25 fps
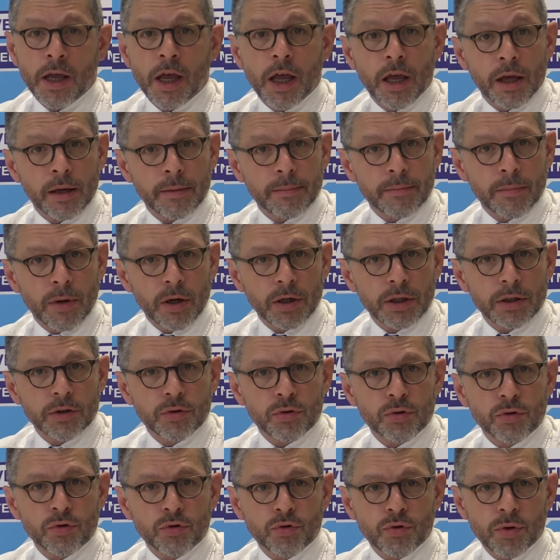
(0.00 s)
and
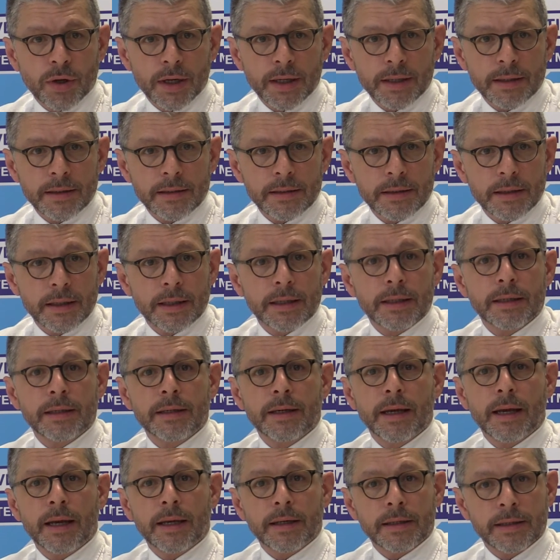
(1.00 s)
monitor trends
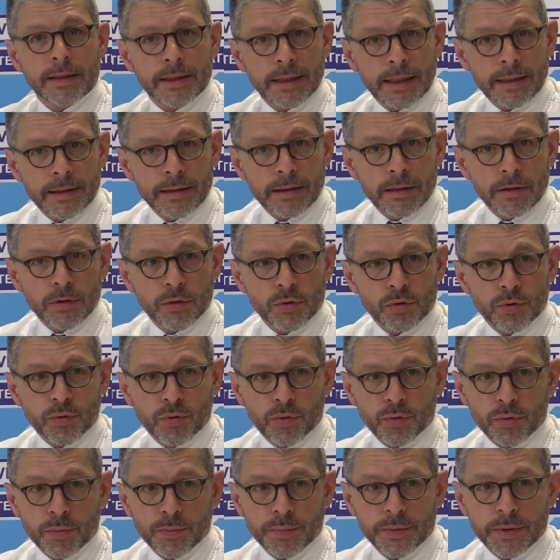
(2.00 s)
in sentinel
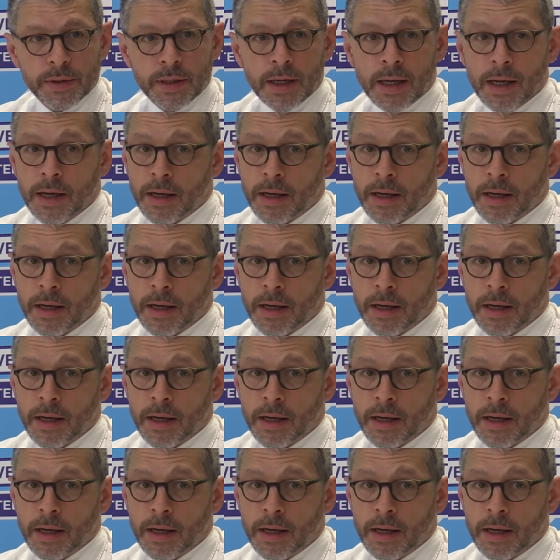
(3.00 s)
groups.